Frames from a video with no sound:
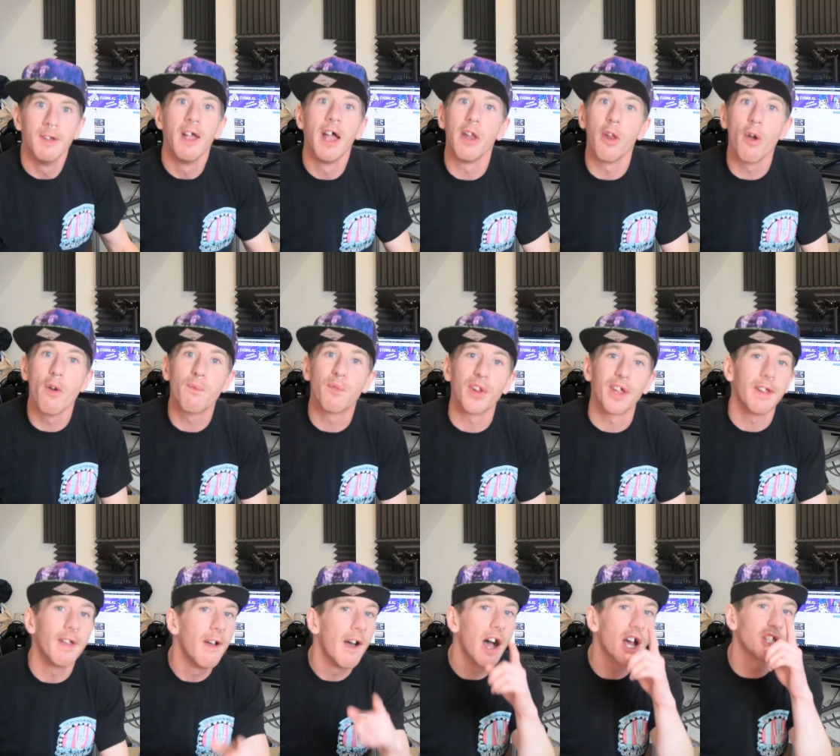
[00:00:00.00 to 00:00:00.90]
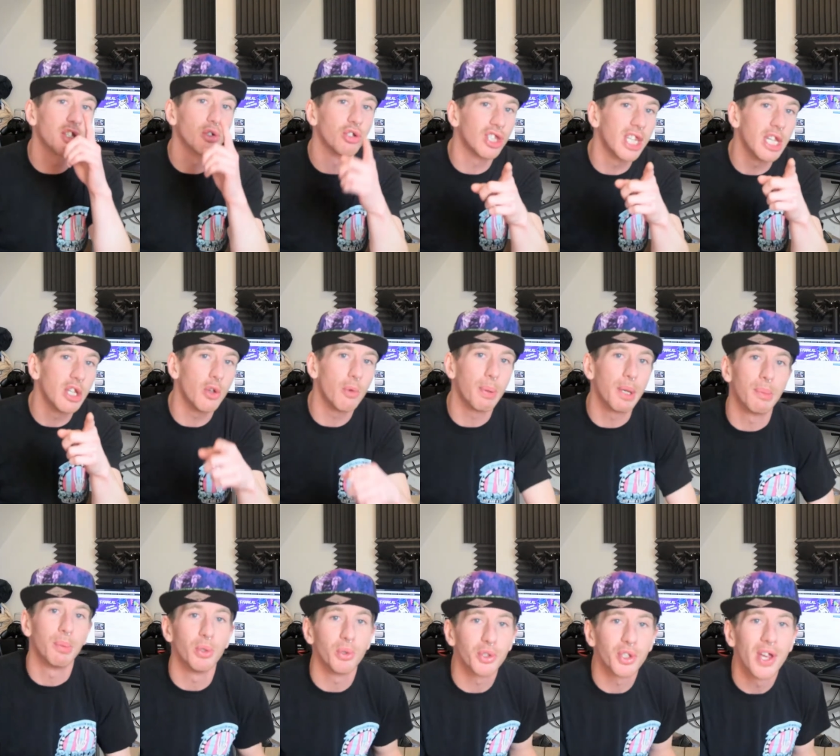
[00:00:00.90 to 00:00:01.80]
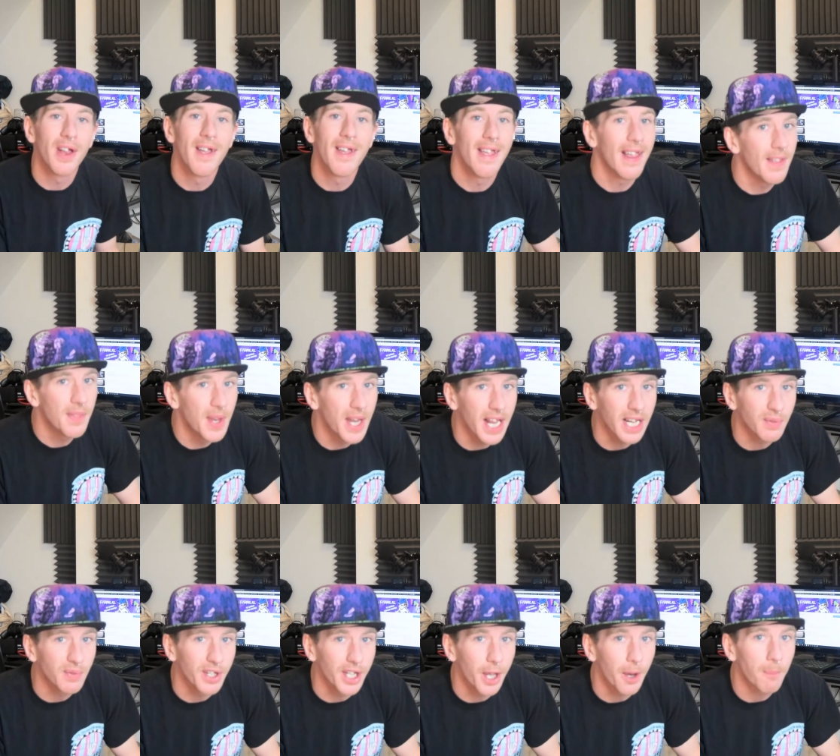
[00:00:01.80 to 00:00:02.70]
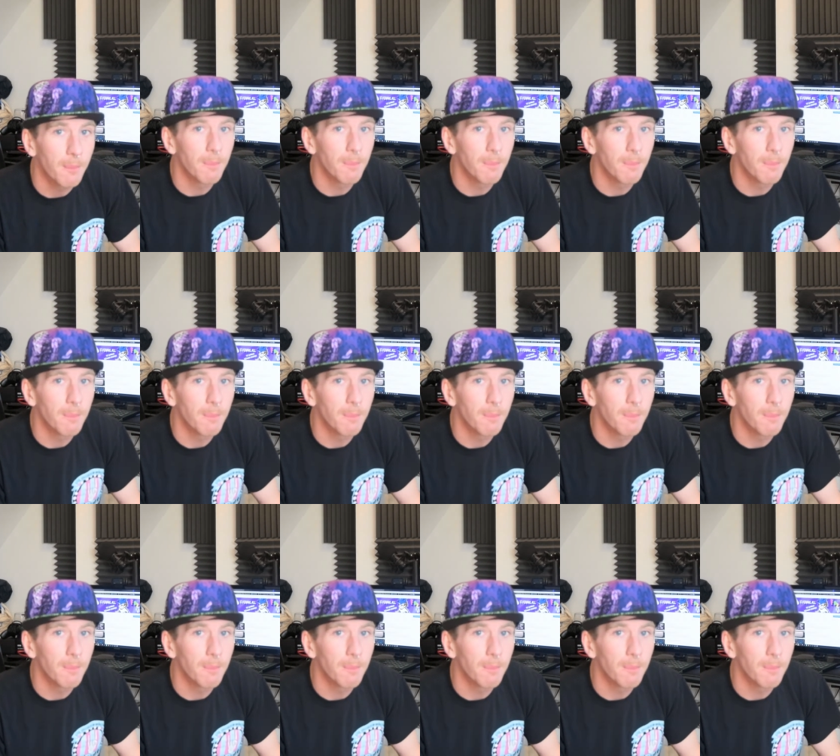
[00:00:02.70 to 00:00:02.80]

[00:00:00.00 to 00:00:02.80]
And hopefully, I shall see you peoples in the next video.